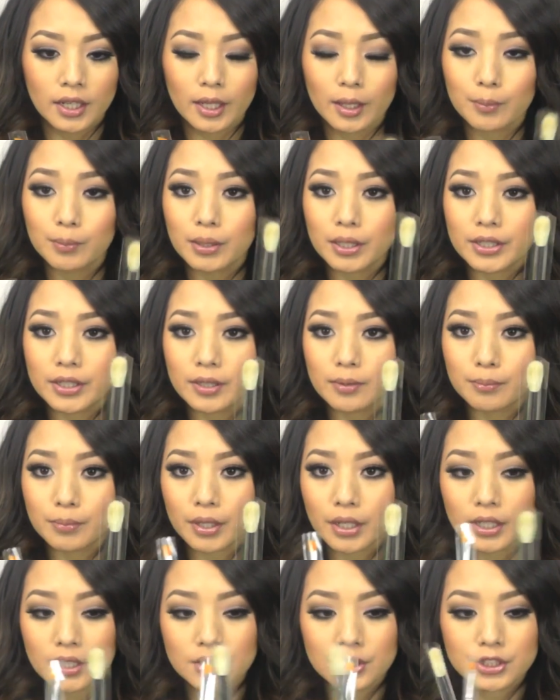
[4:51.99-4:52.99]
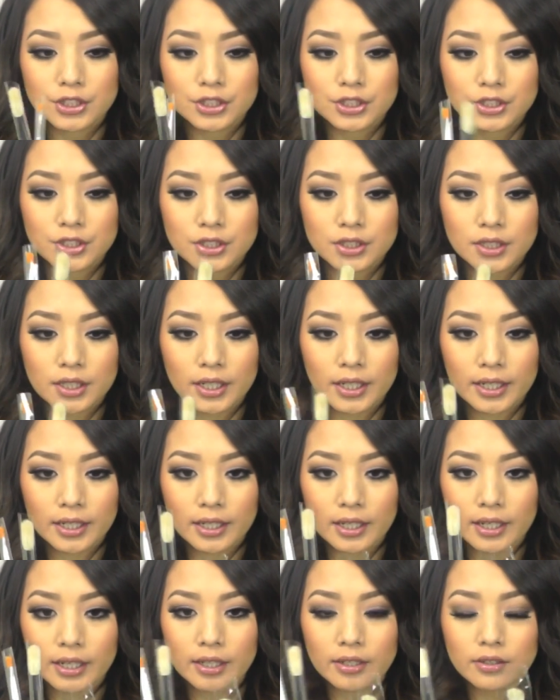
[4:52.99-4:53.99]
a blending brush,
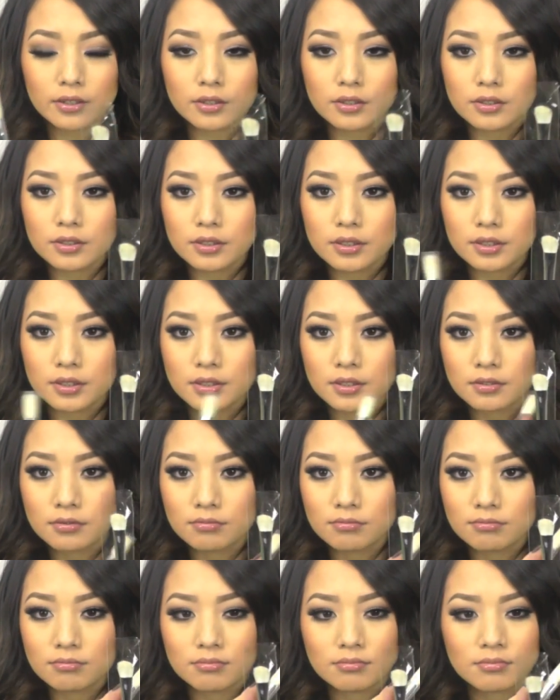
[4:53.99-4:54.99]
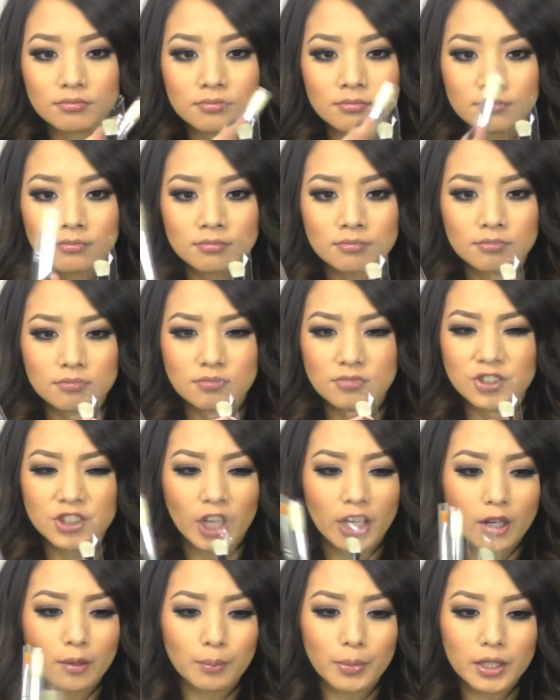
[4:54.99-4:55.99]
a angled
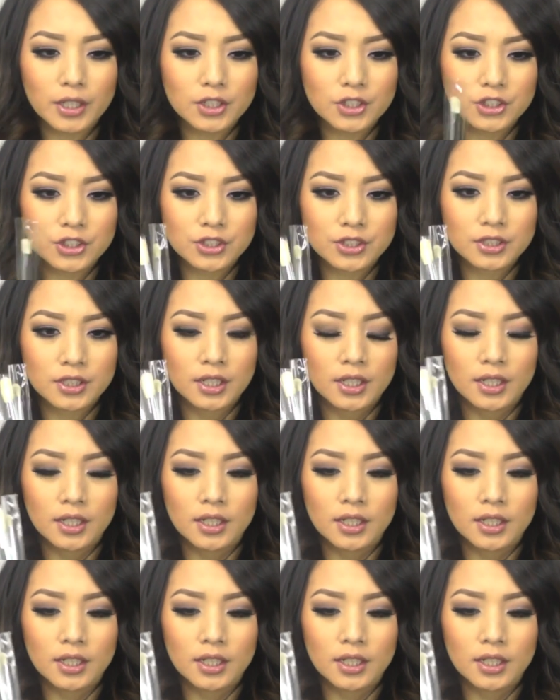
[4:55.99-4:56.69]
shadow brush,